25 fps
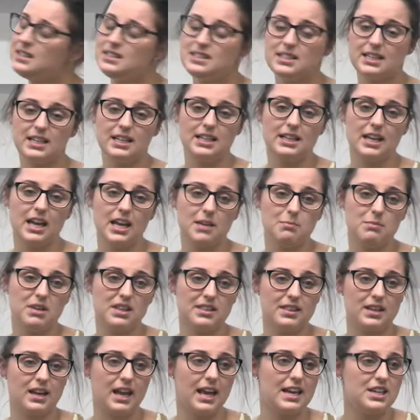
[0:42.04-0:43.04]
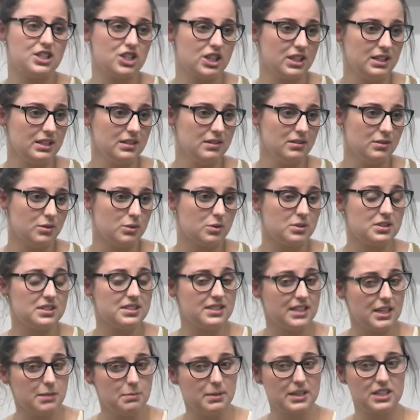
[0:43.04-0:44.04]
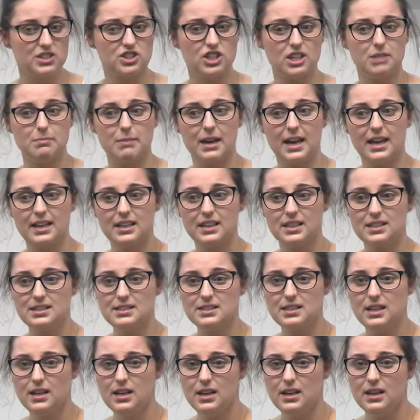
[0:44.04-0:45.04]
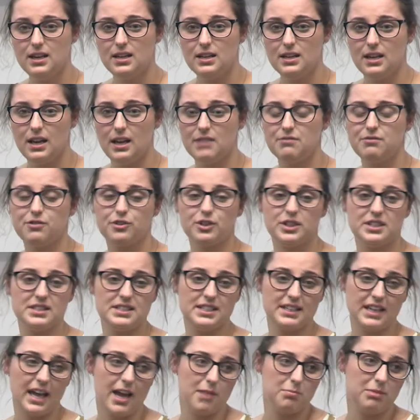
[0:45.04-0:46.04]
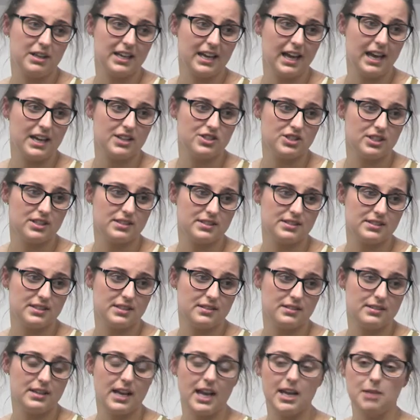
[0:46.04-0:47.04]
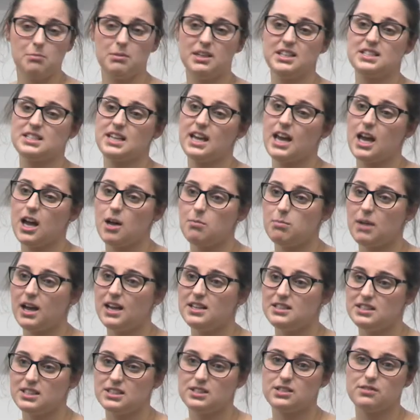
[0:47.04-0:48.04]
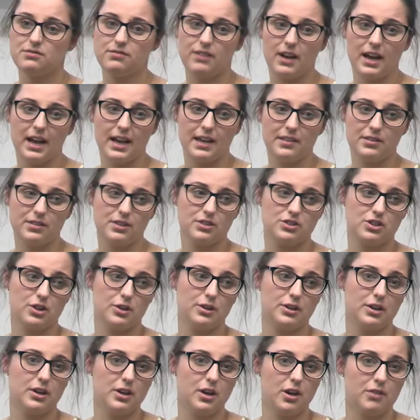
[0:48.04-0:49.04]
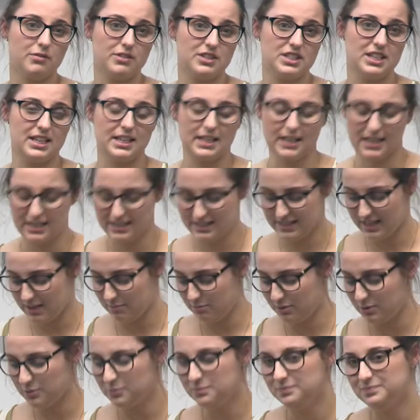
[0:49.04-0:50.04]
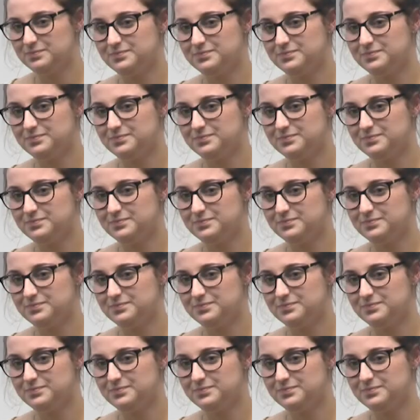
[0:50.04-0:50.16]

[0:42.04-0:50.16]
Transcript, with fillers: DNA methylation, or CPG markers, in forensic applications, namely to help identify the donor of a DNA sample.